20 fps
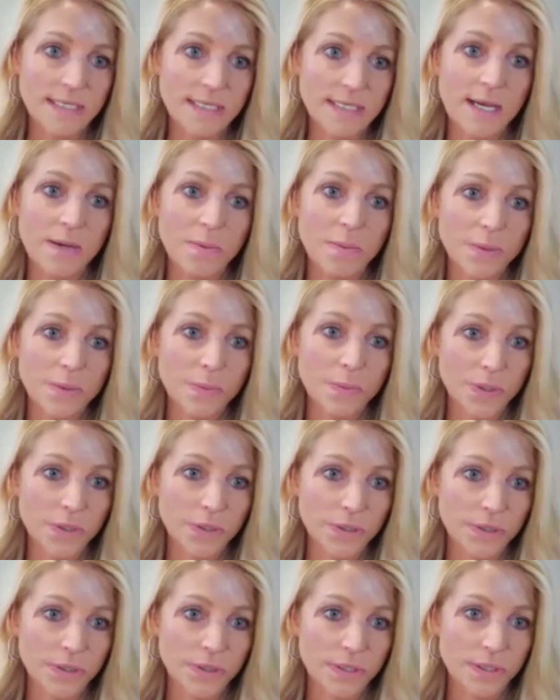Not one
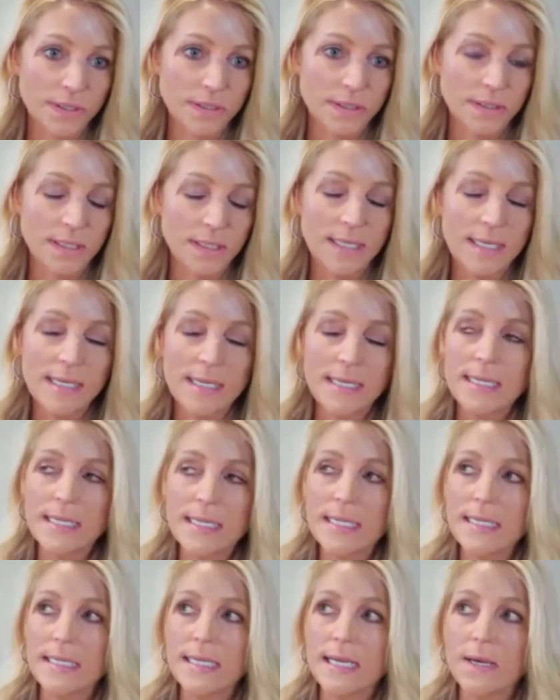word.
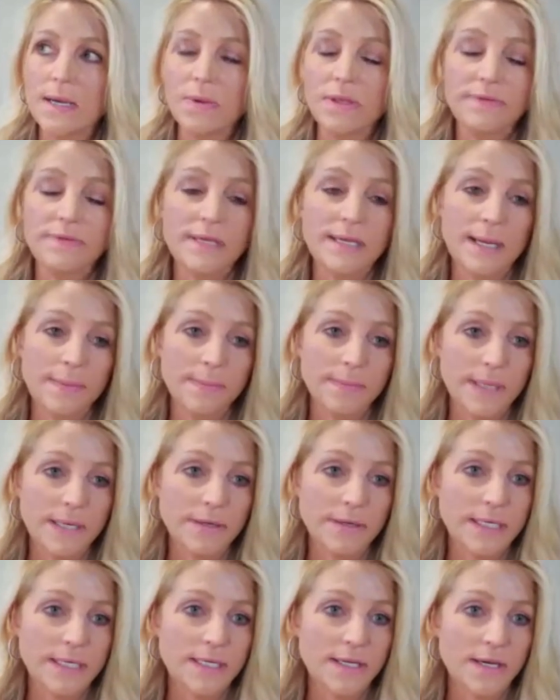Not we even got
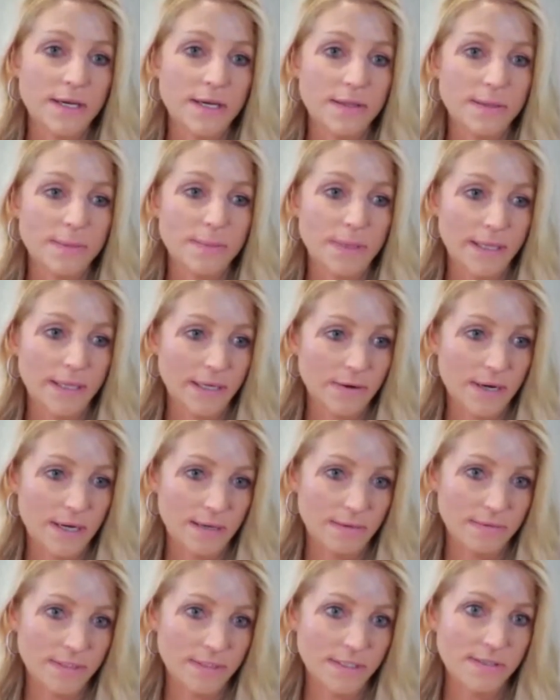married on the
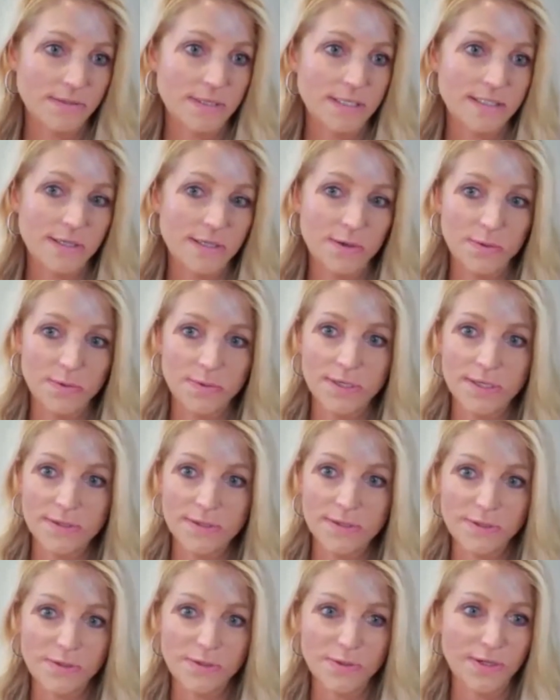playground. So that's a whole
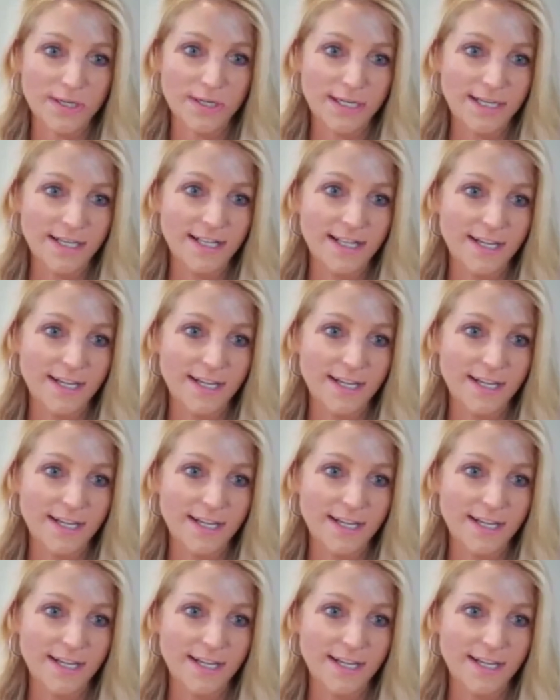nother story.